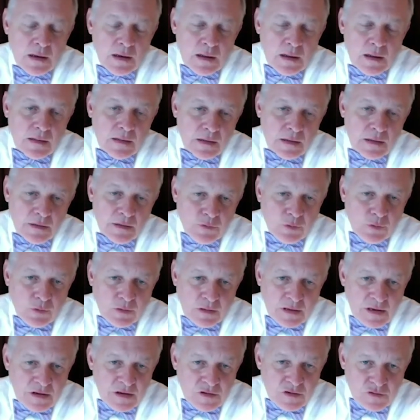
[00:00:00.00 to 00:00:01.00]
liver
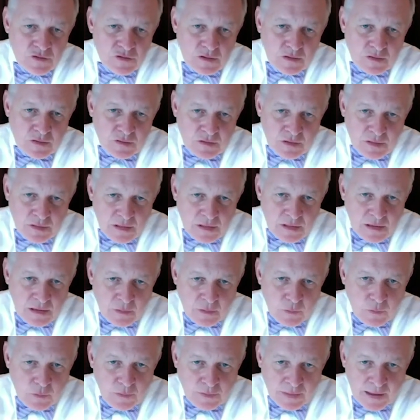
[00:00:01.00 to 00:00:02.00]
lesions and think,
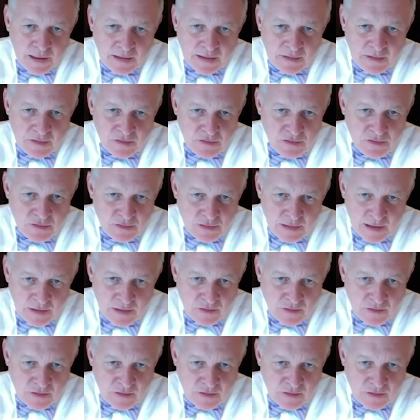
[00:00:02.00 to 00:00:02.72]
well, that's